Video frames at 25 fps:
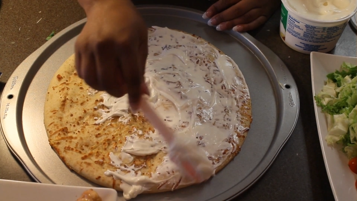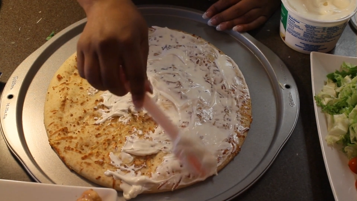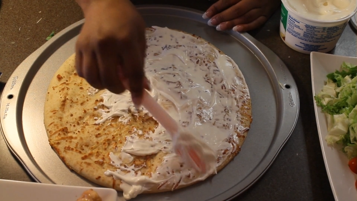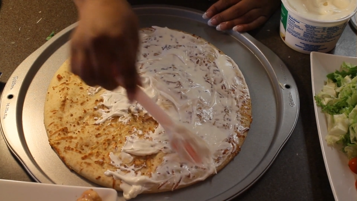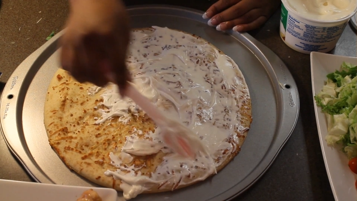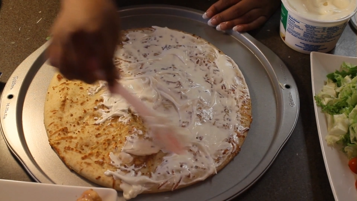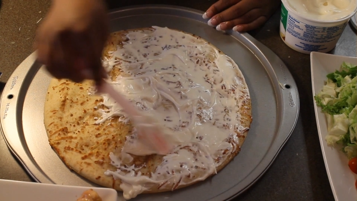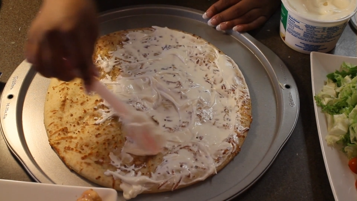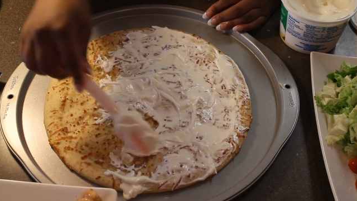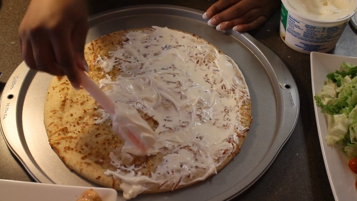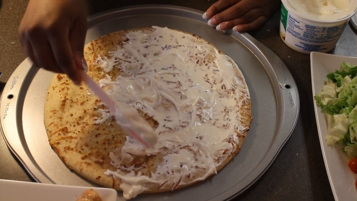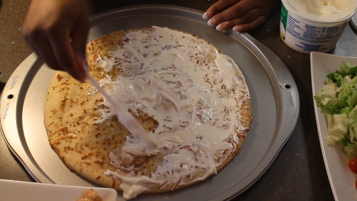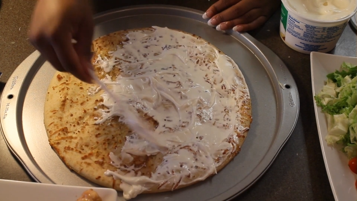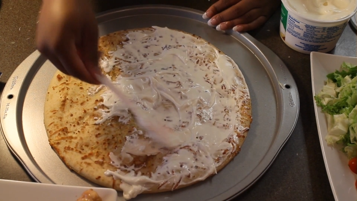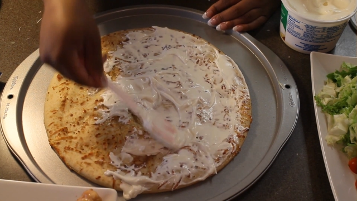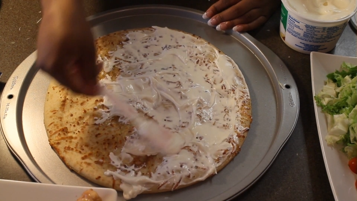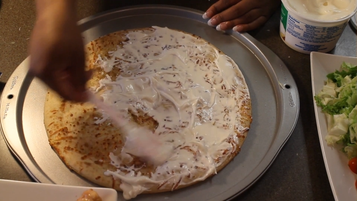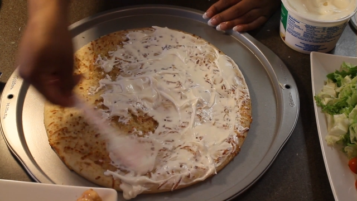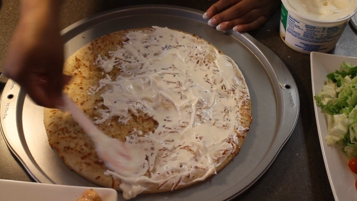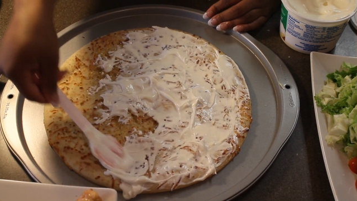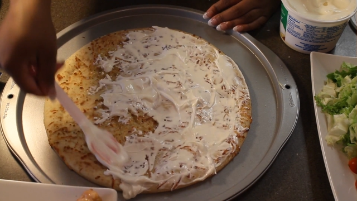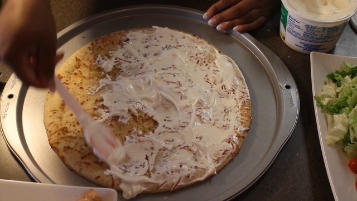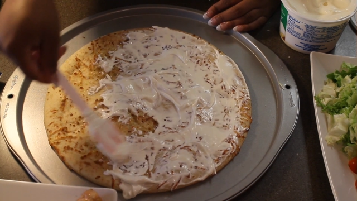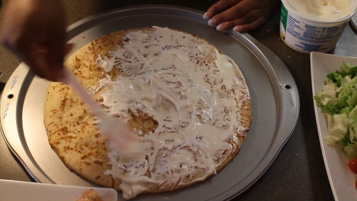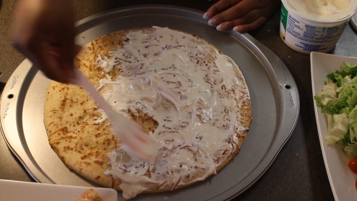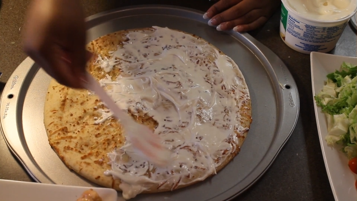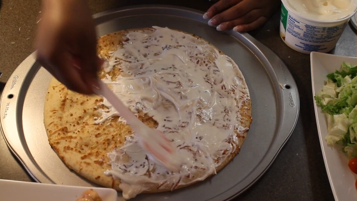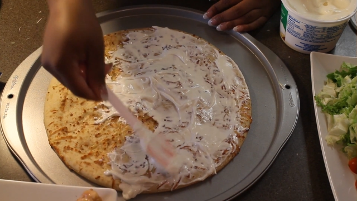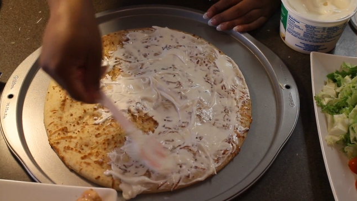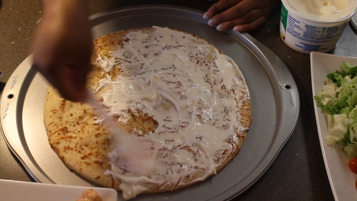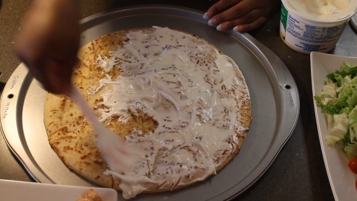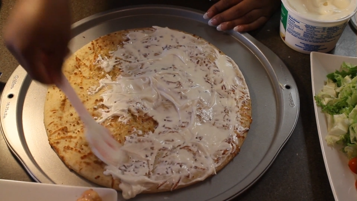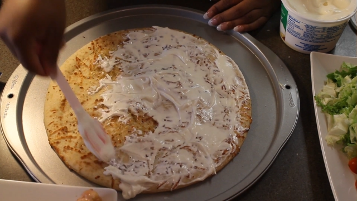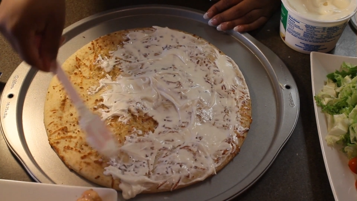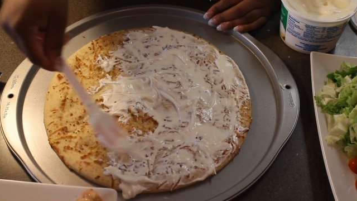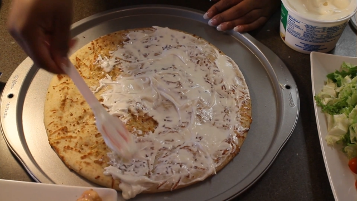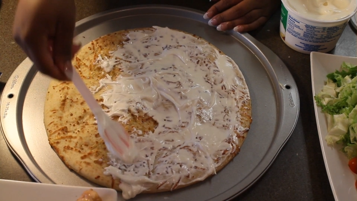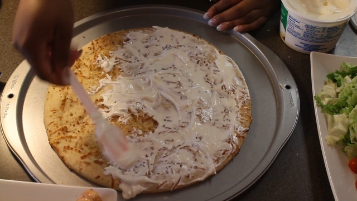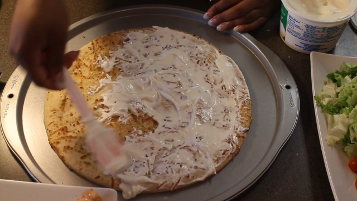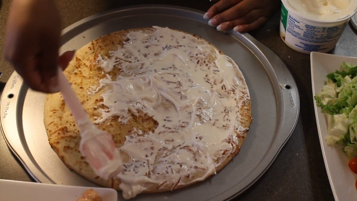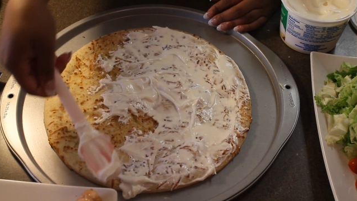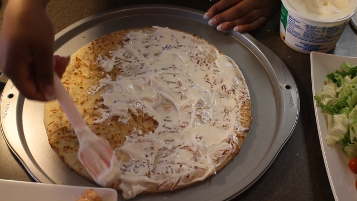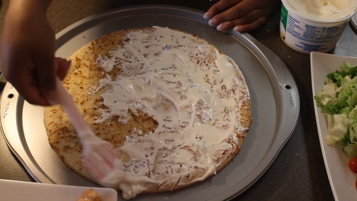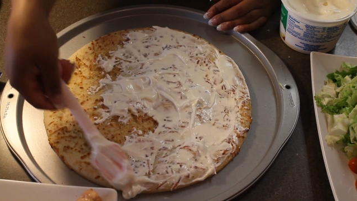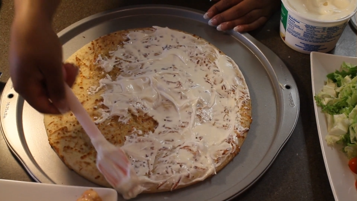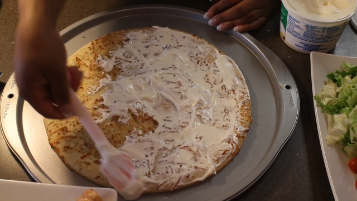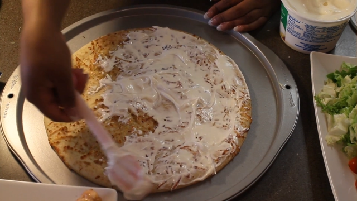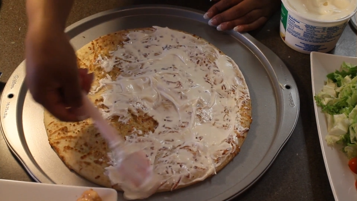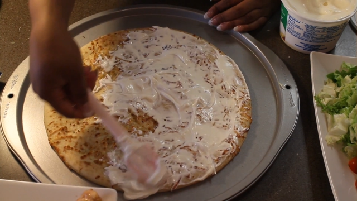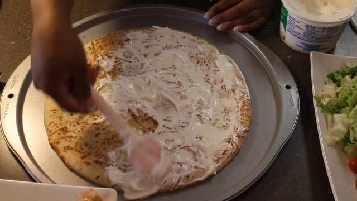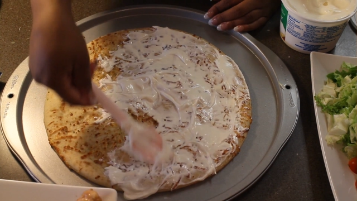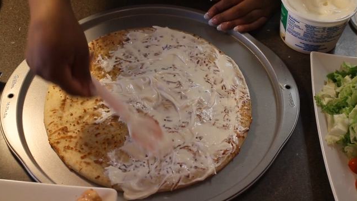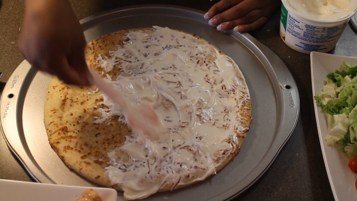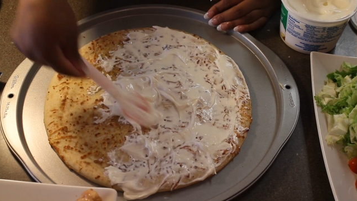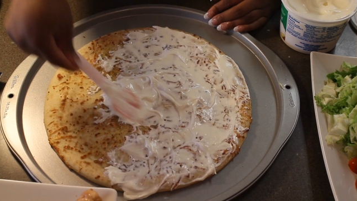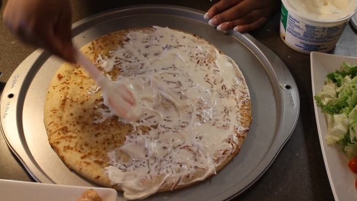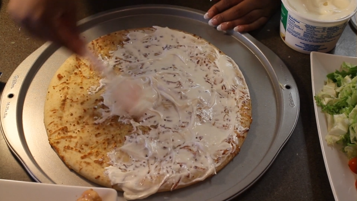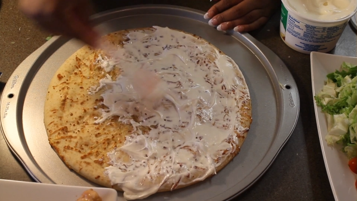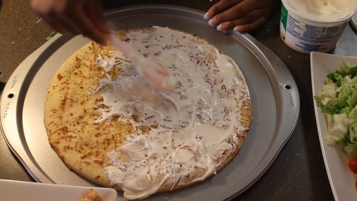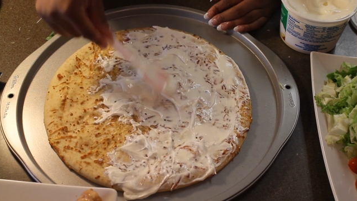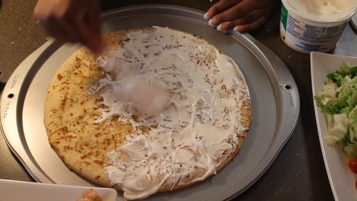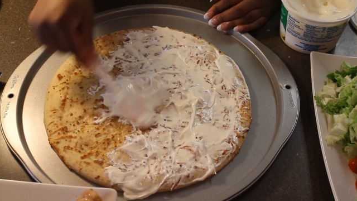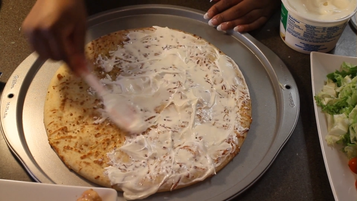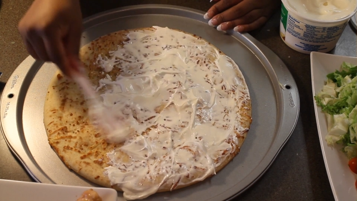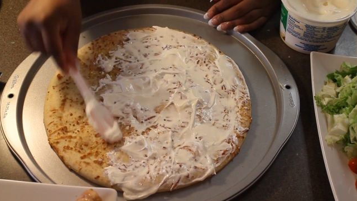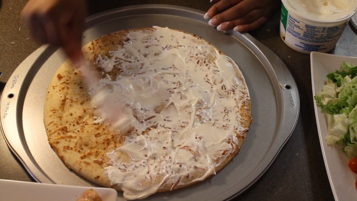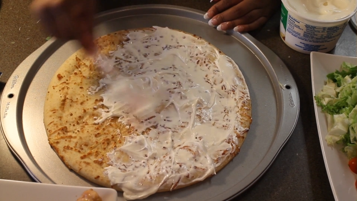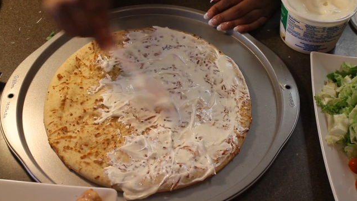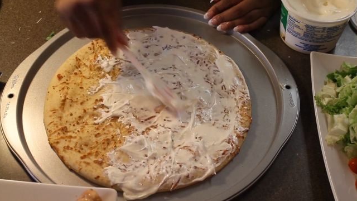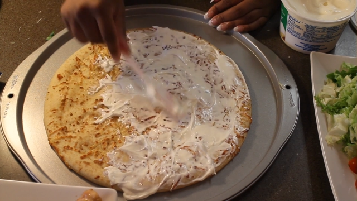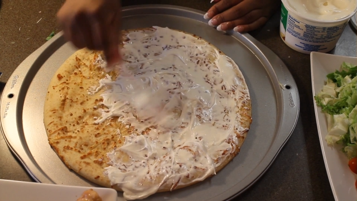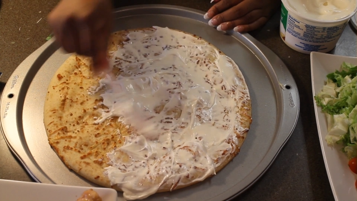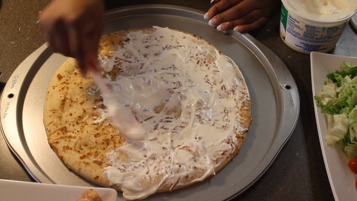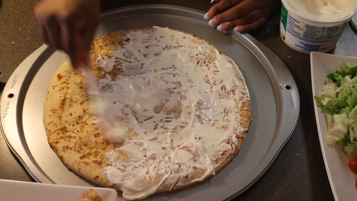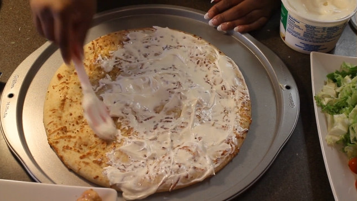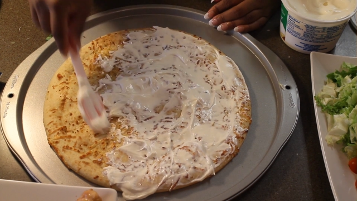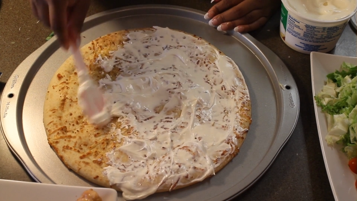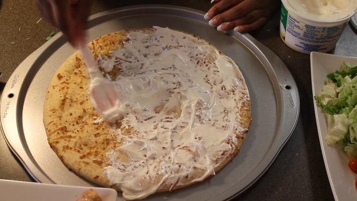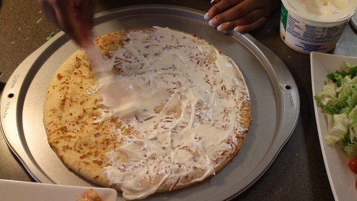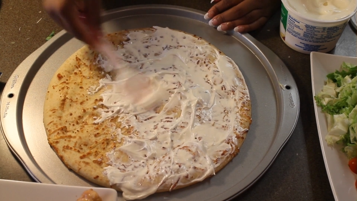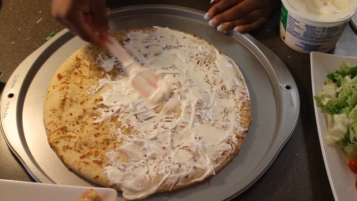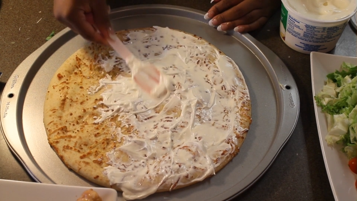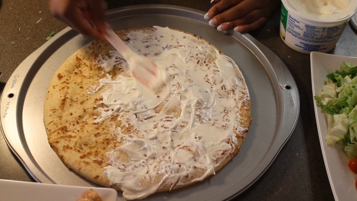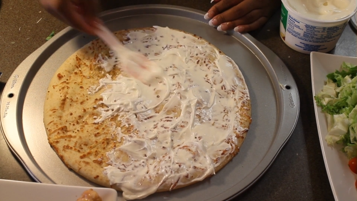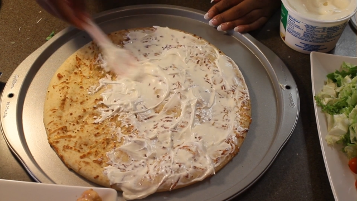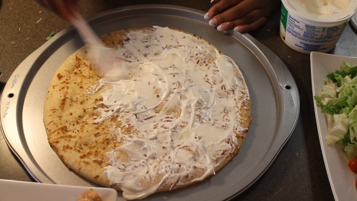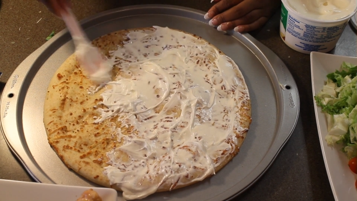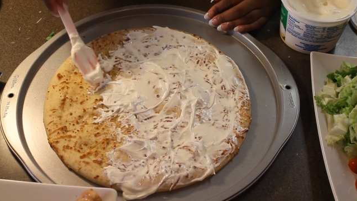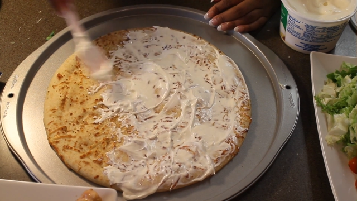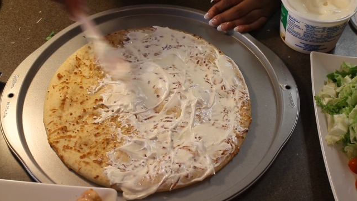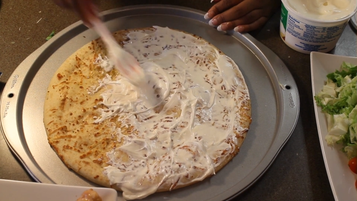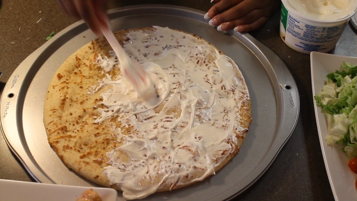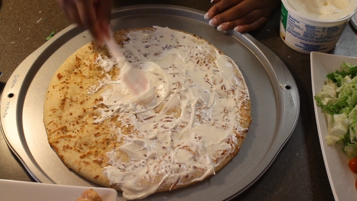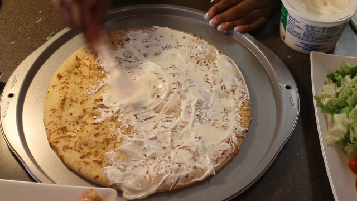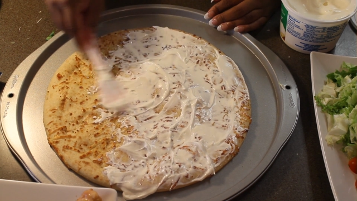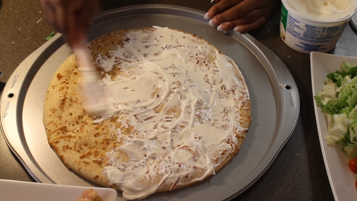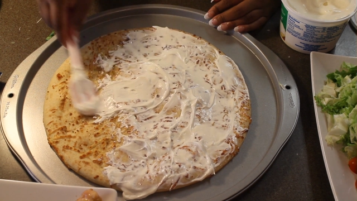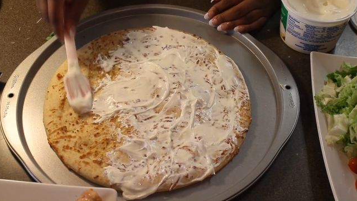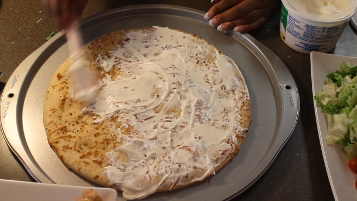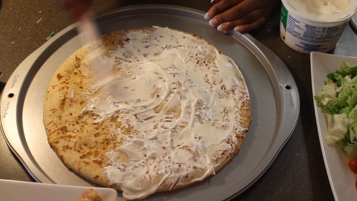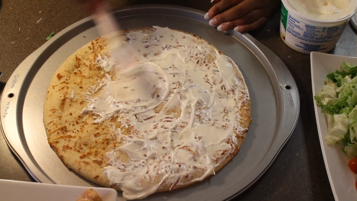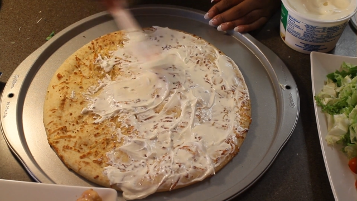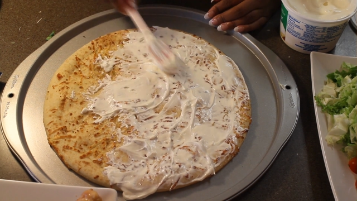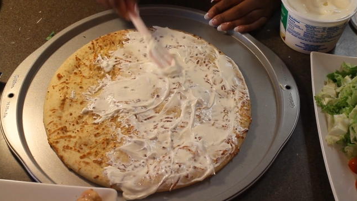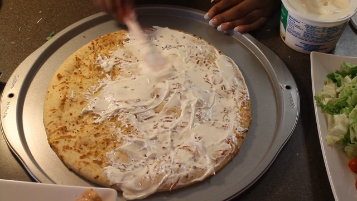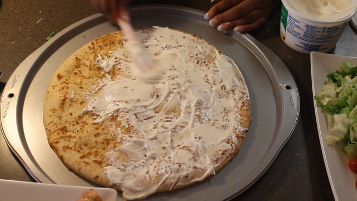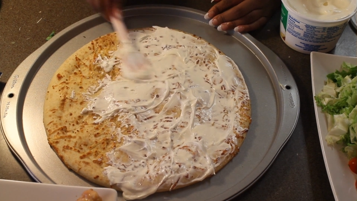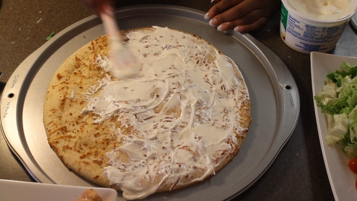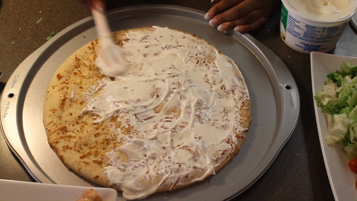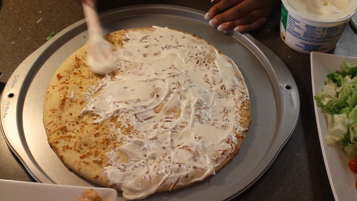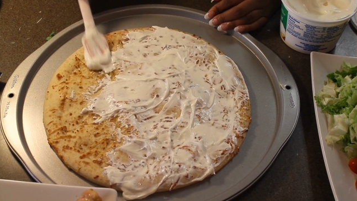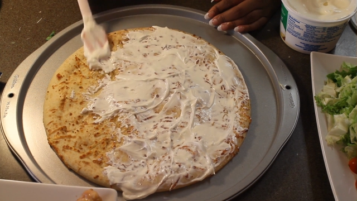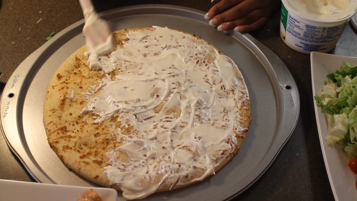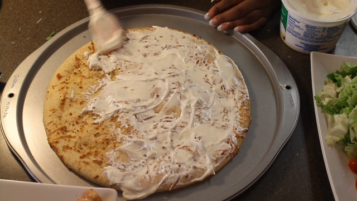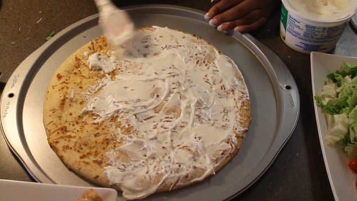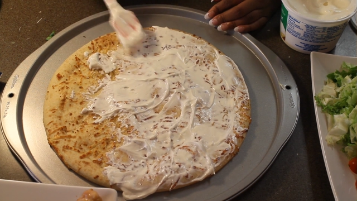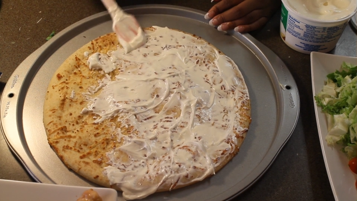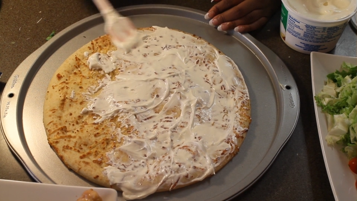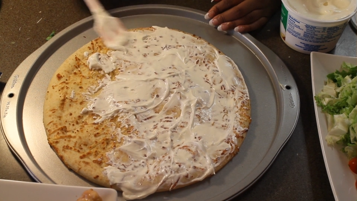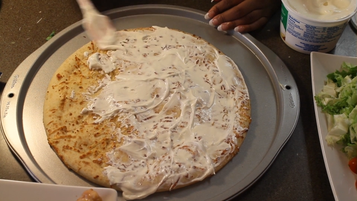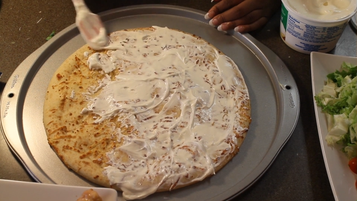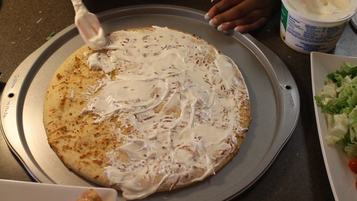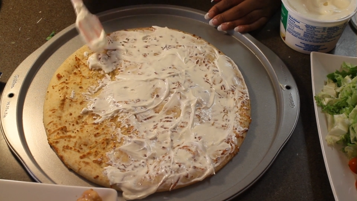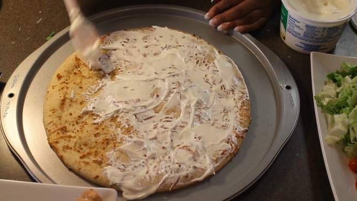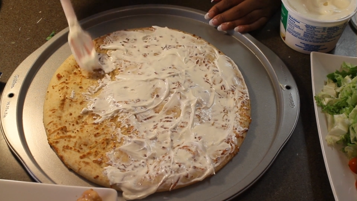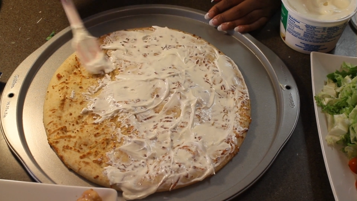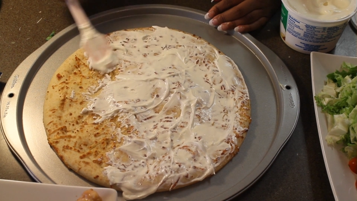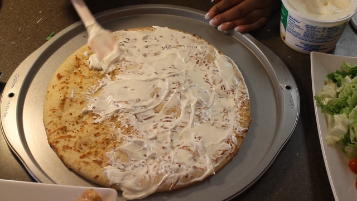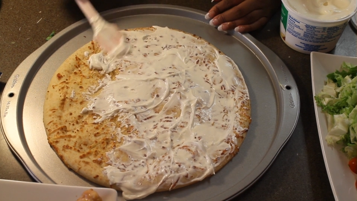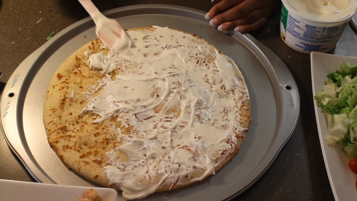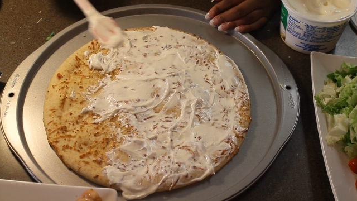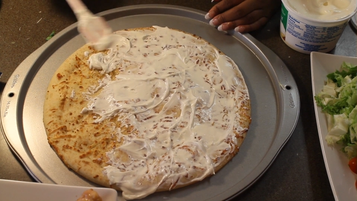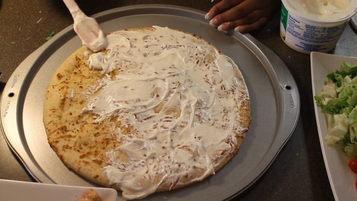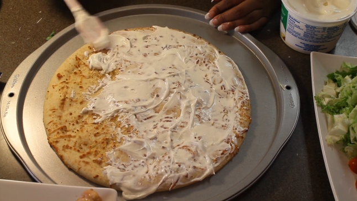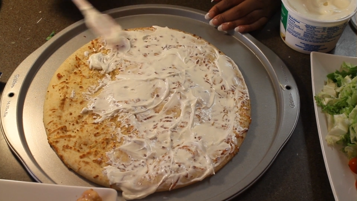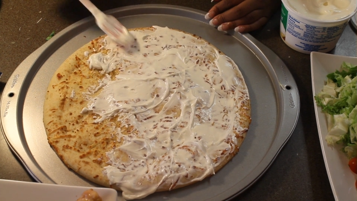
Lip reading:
No face is visible, so there are no lips to read.